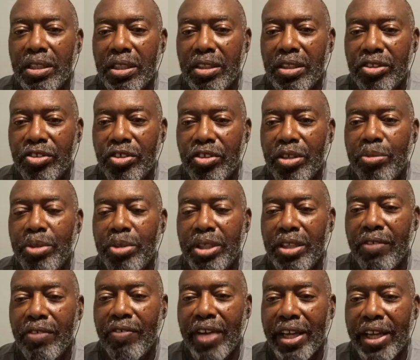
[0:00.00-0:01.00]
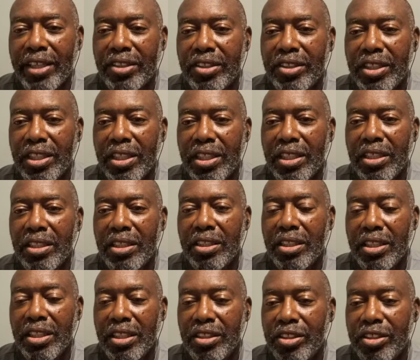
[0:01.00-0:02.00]
distribute the vaccine
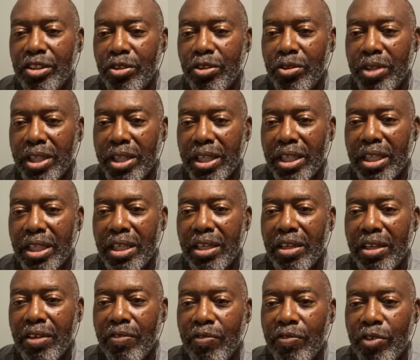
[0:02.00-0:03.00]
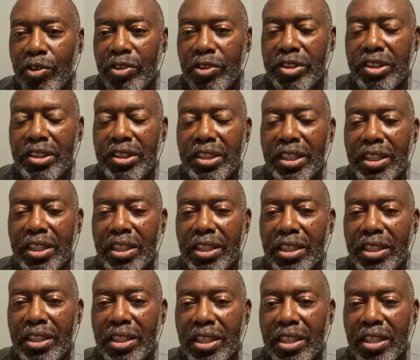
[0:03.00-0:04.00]
is doing it versus
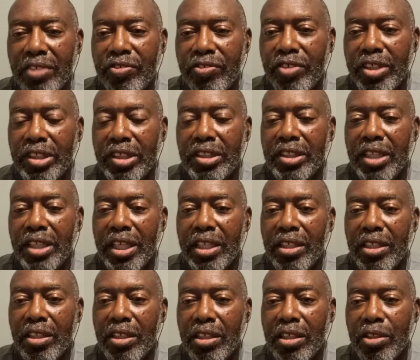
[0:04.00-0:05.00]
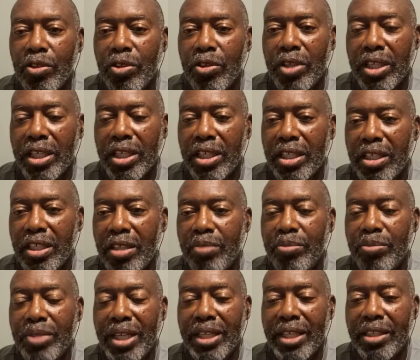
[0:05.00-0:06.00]
the countries that are lower
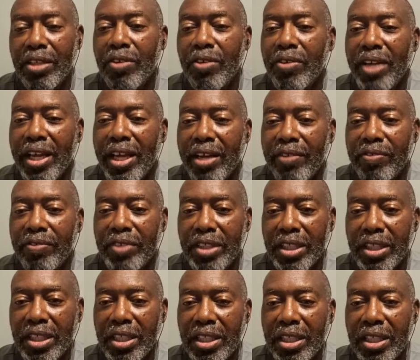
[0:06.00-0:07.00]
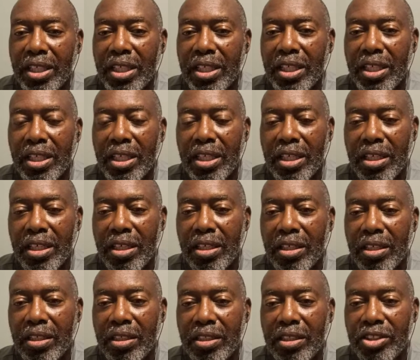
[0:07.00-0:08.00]
income that don't have the
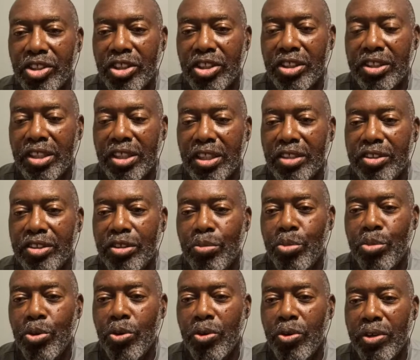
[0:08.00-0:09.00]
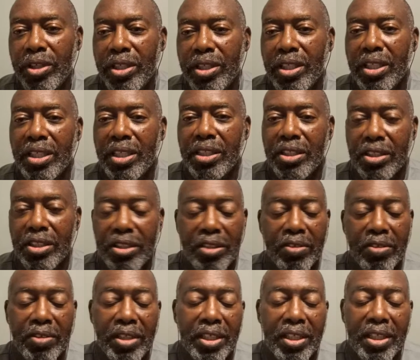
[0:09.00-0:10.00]
logistic support to
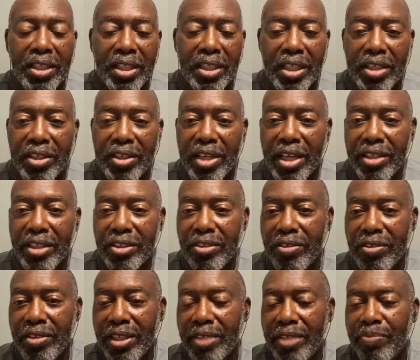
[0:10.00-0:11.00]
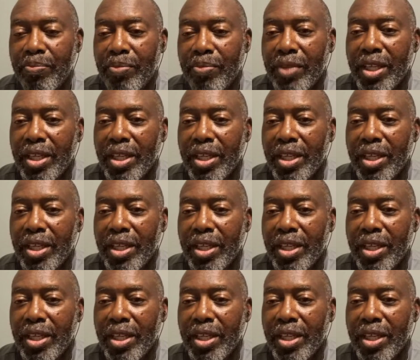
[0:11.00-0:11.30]
do it, they're not doing it.